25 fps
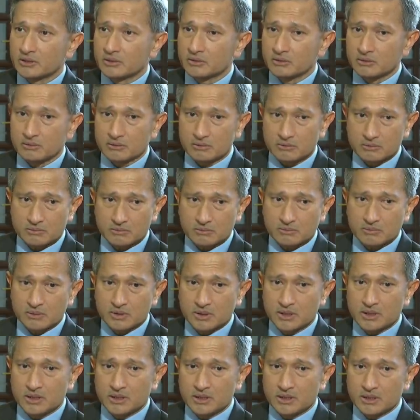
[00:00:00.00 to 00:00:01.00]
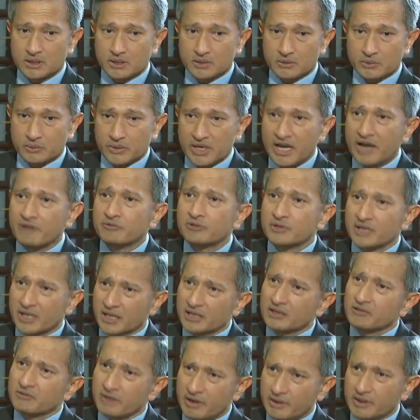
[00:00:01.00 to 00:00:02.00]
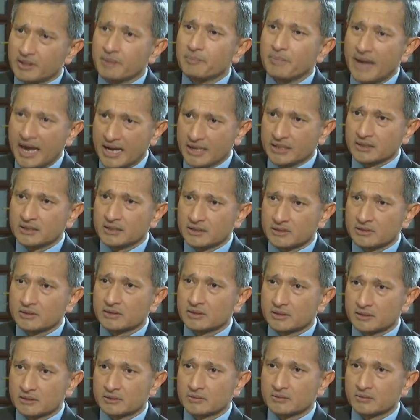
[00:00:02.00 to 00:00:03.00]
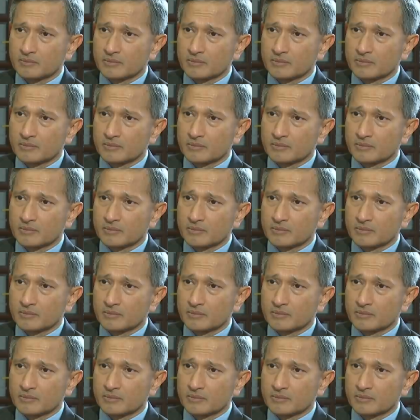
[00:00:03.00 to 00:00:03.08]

So we have to get the, the balance,